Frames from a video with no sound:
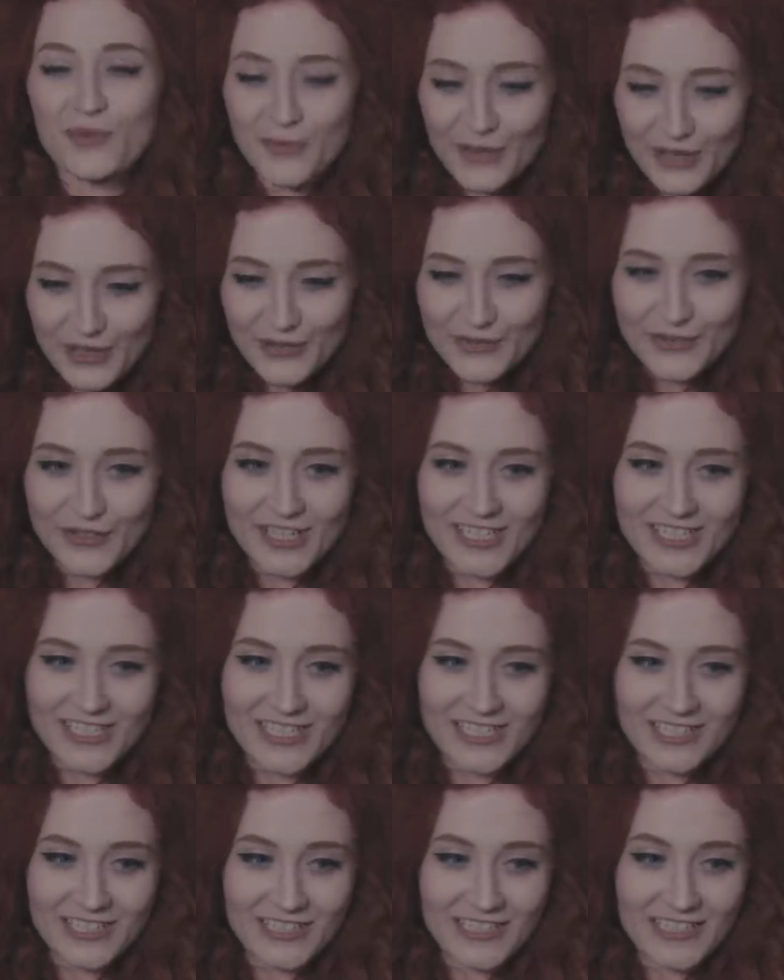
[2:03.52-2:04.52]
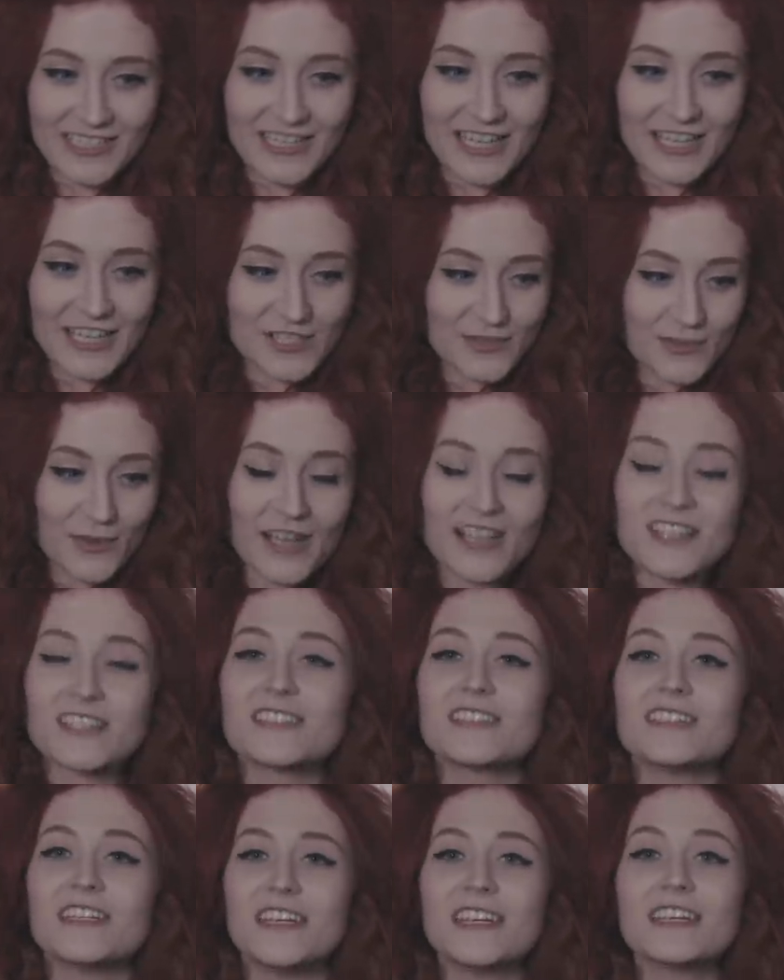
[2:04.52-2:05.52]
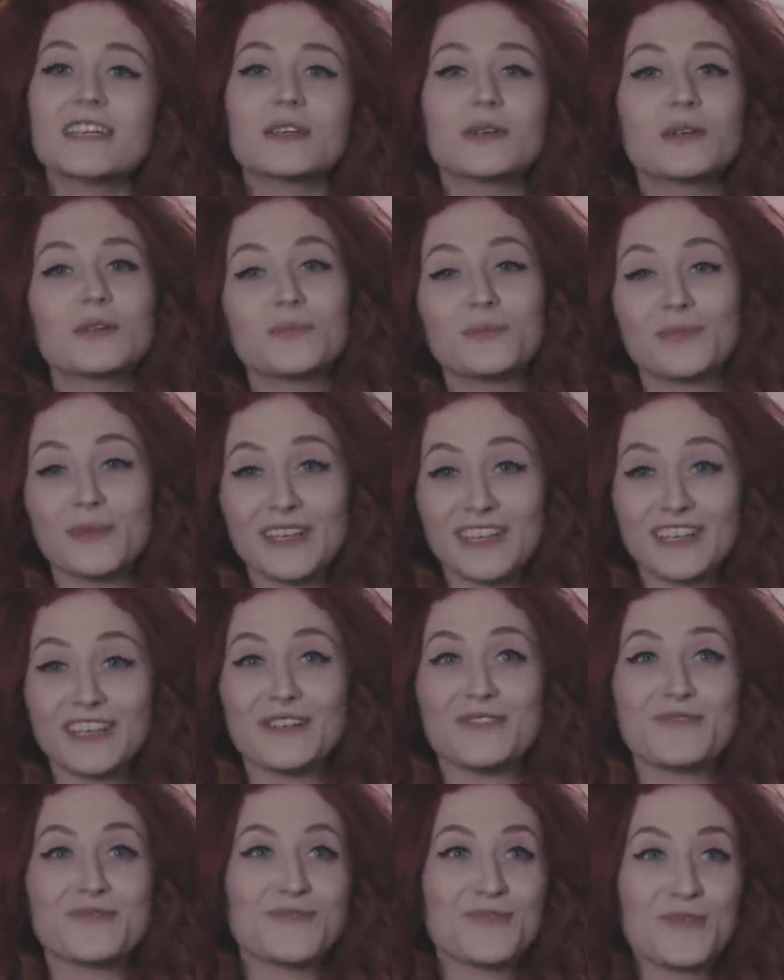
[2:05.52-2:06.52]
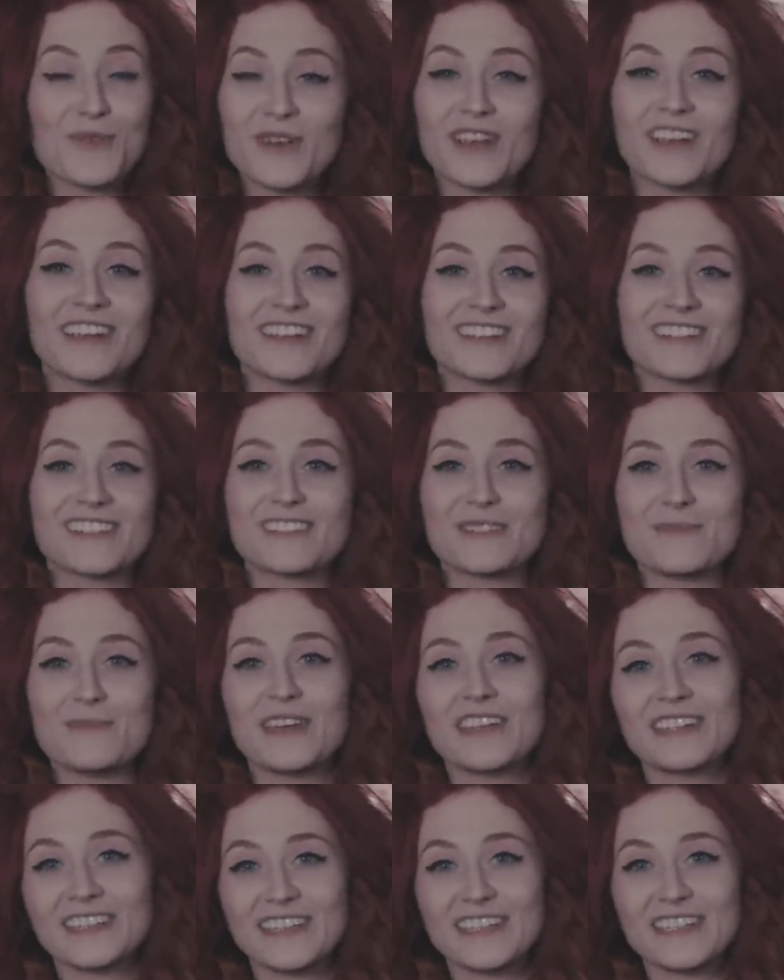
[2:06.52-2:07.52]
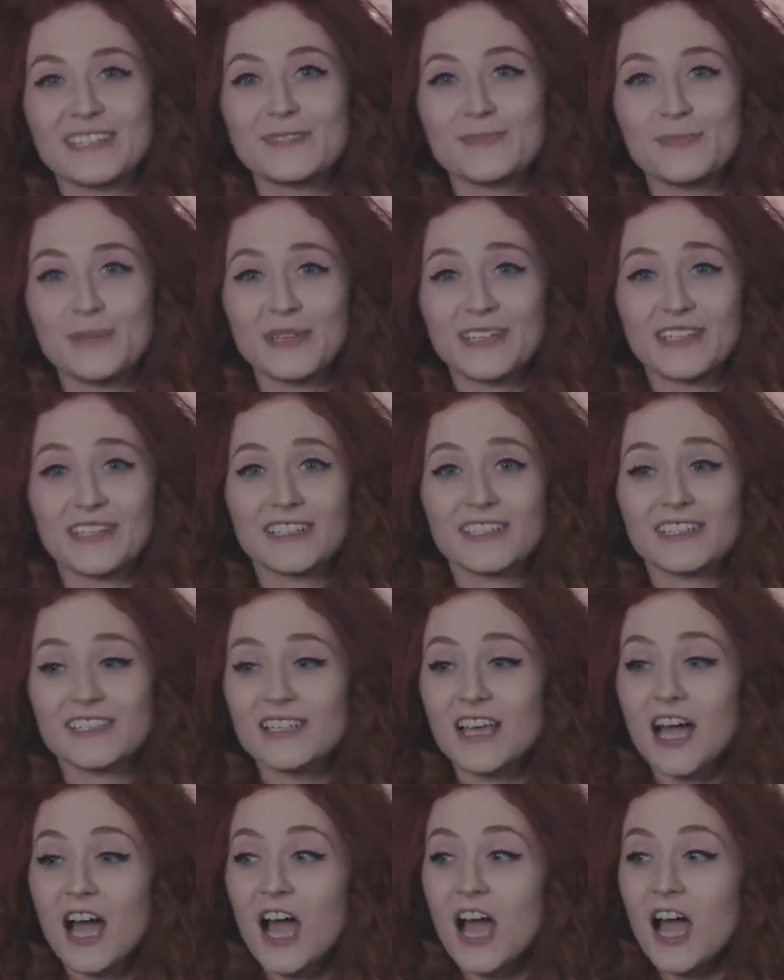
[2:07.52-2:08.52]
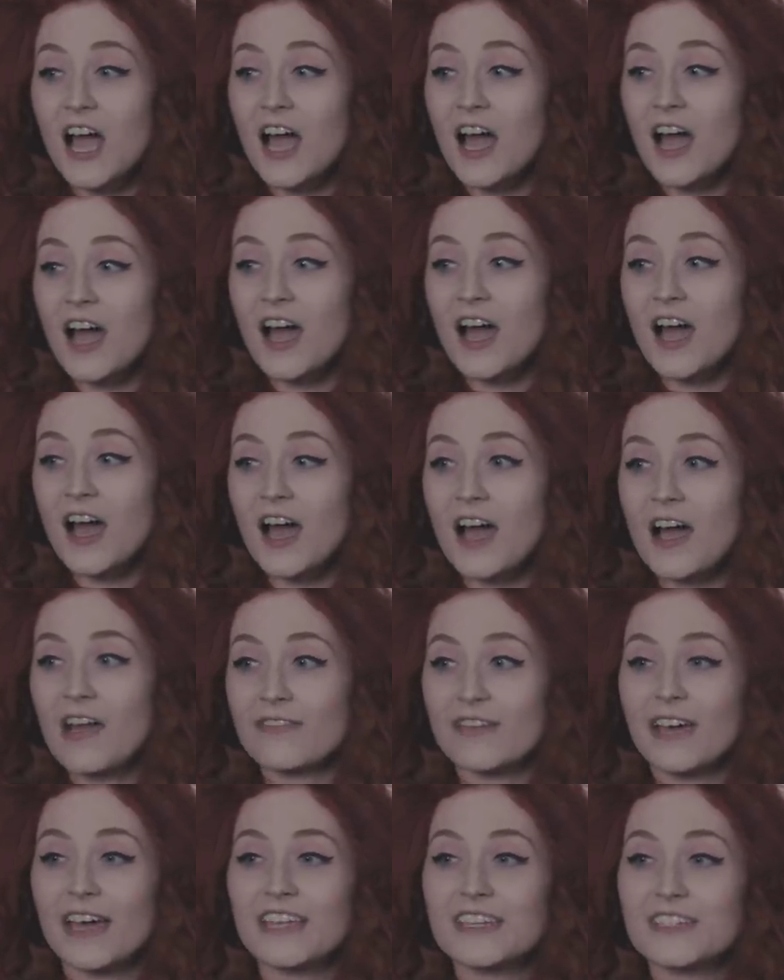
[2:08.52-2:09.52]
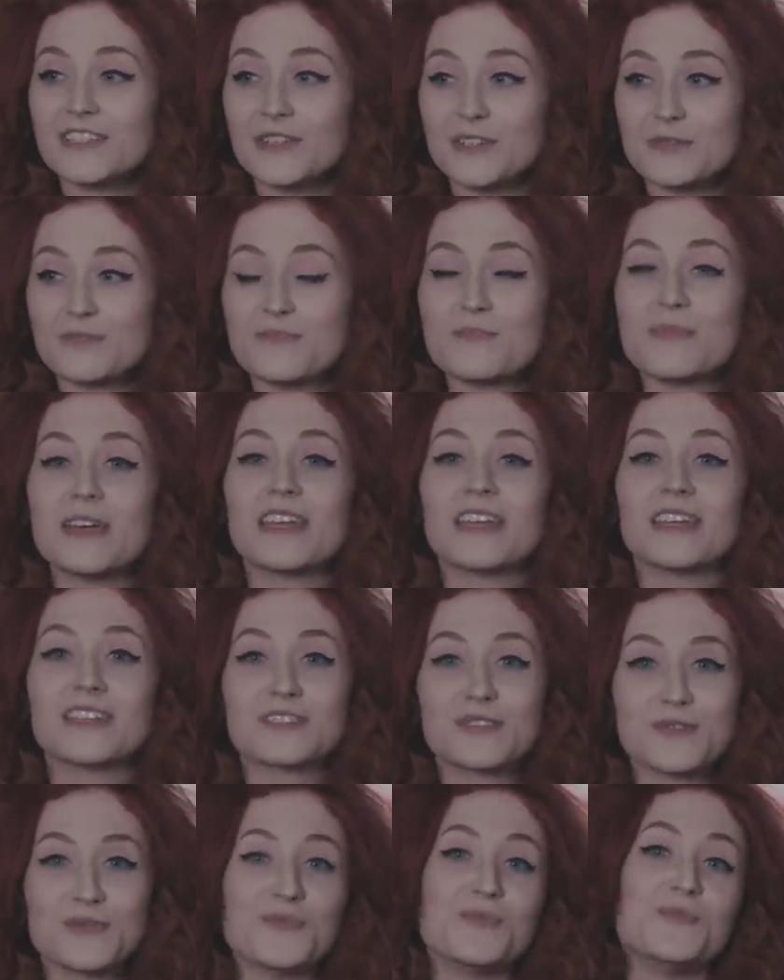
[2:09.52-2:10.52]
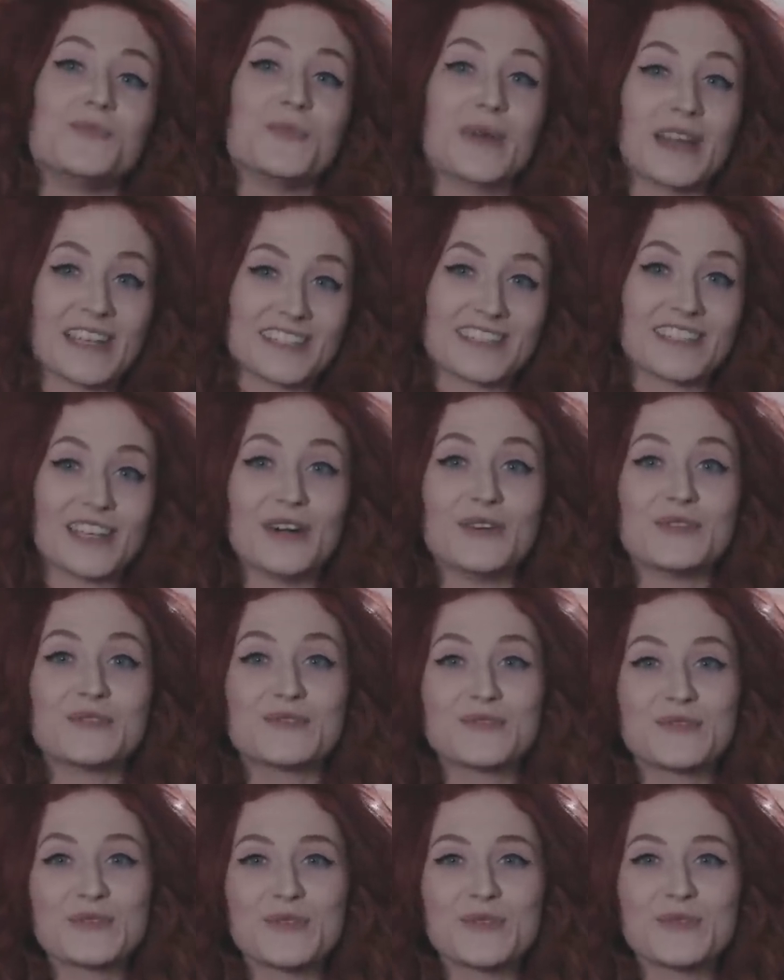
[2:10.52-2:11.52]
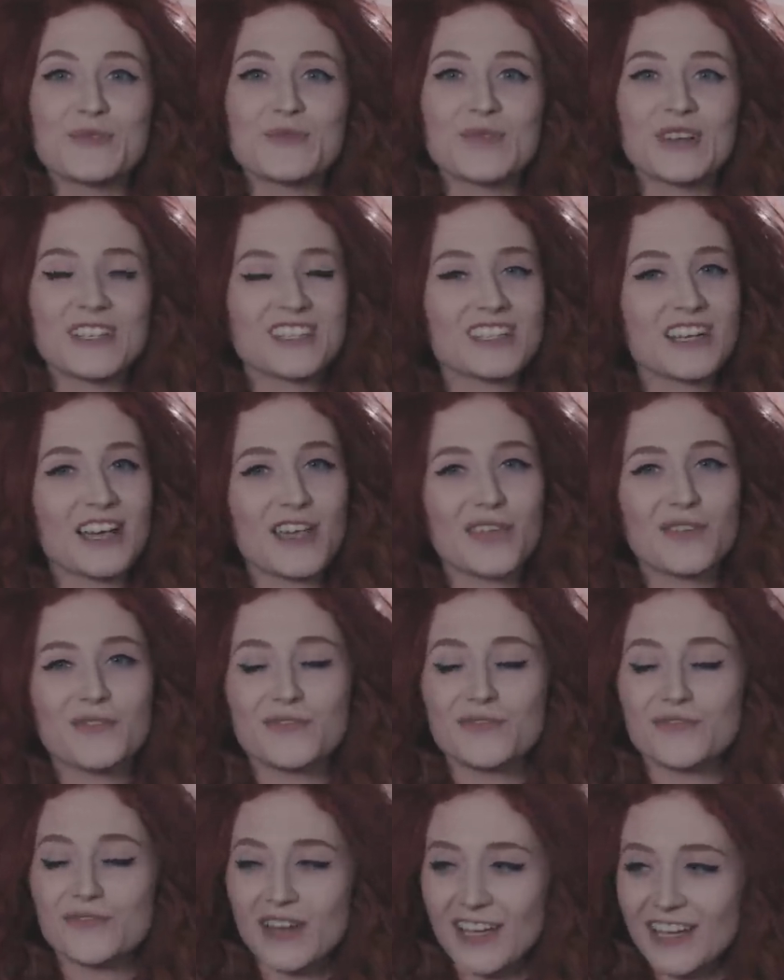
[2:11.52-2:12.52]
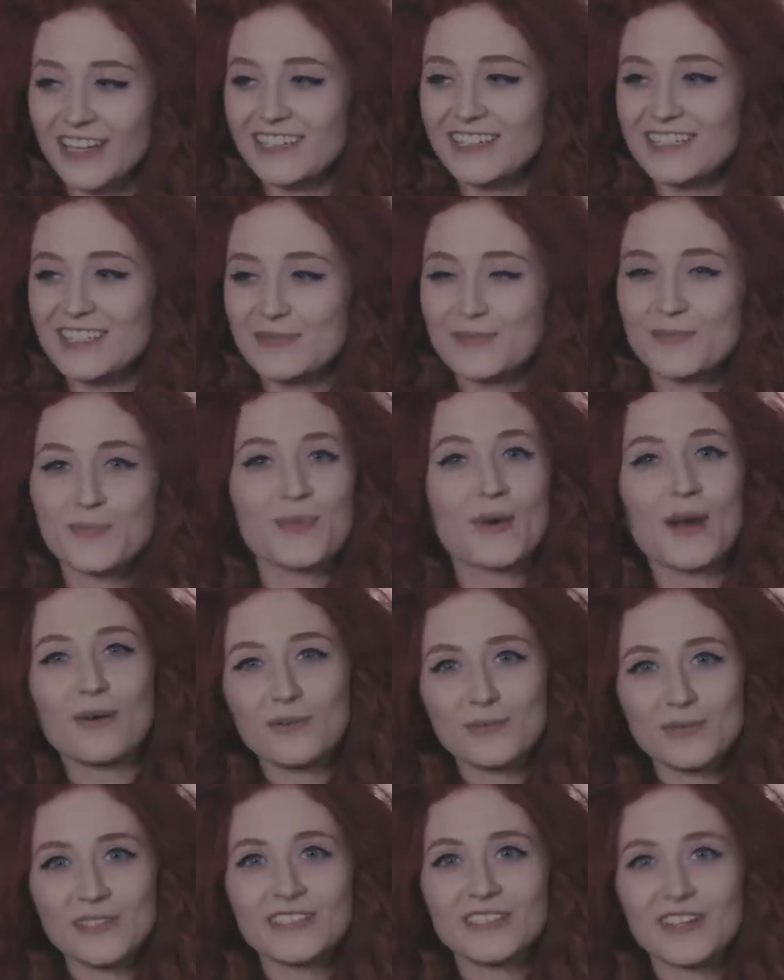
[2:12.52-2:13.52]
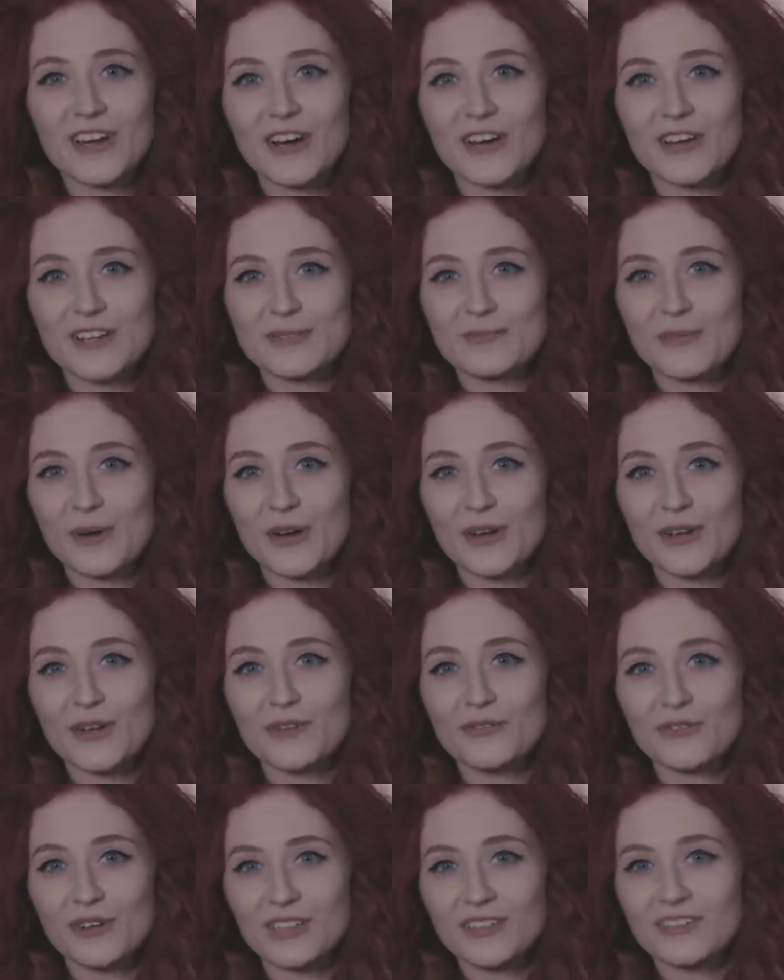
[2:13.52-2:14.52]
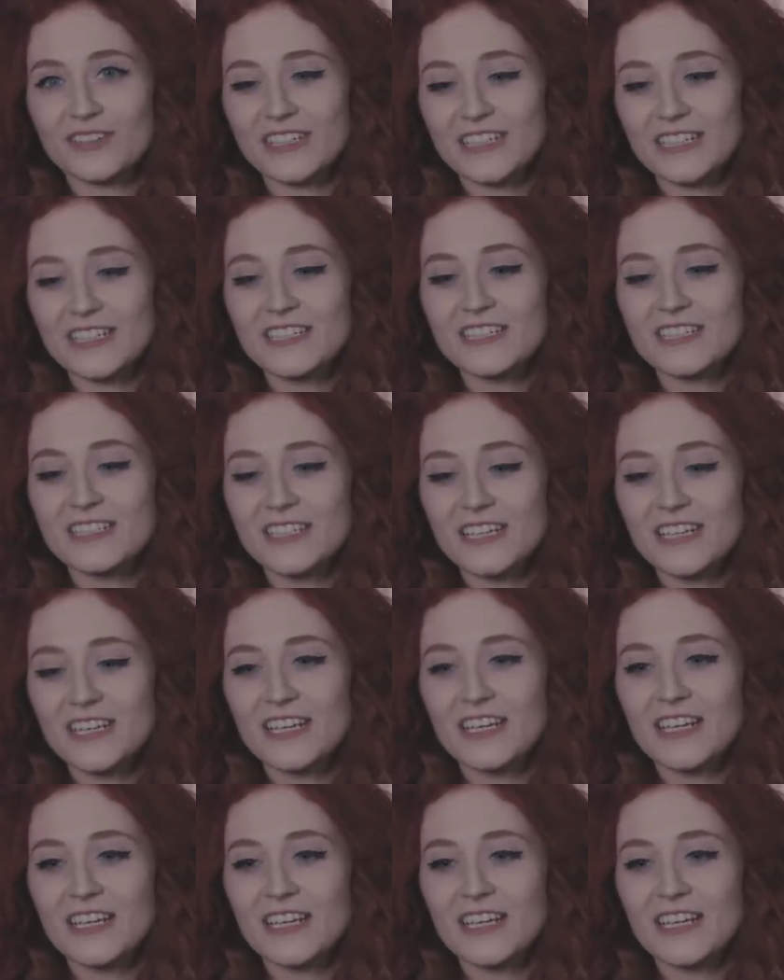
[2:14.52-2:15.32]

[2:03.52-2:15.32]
the real version. And that's why it's taking me 4 years to make this, because I've had to admit it to myself, which I find is probably the hardest part of all of this.